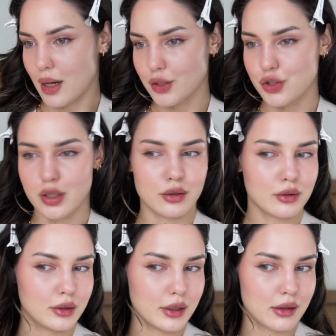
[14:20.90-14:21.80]
I
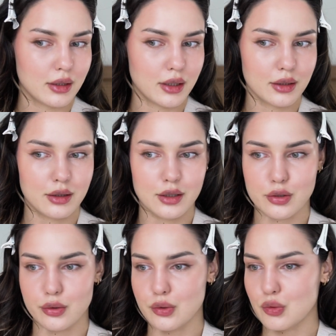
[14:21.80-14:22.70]
generally think this
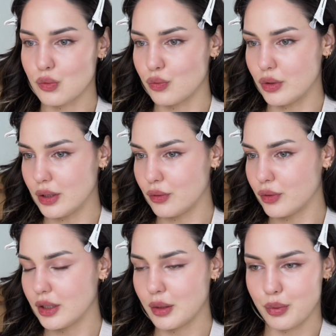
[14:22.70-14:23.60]
looks
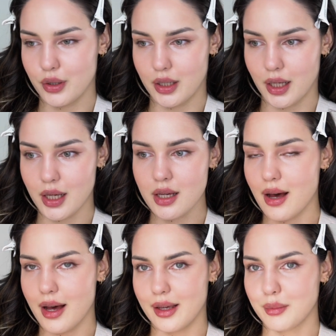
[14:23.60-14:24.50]
really pretty.
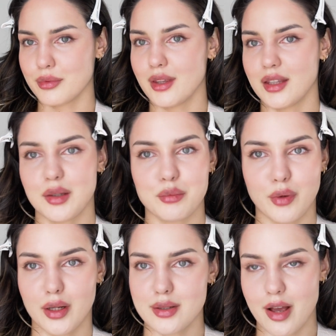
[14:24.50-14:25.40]
I think it
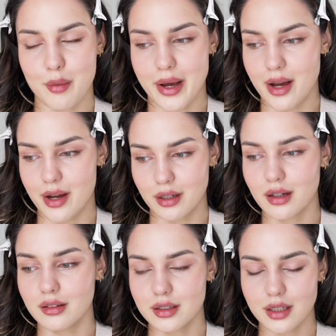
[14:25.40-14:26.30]
brings out my eye
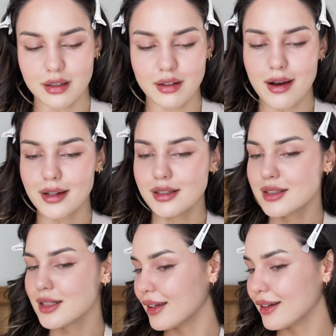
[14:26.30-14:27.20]
color a lot,
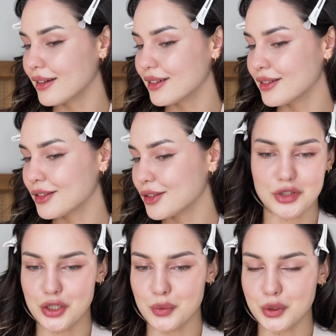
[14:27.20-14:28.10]
and
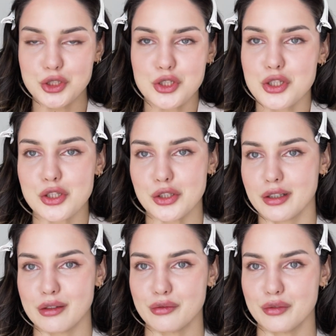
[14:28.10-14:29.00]
it will just look
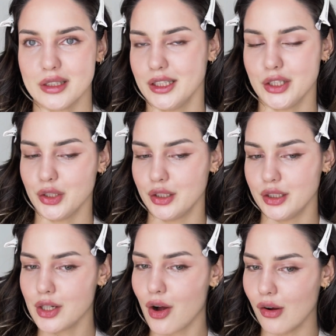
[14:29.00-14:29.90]
really
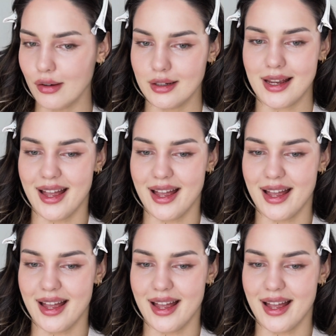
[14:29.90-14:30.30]
good on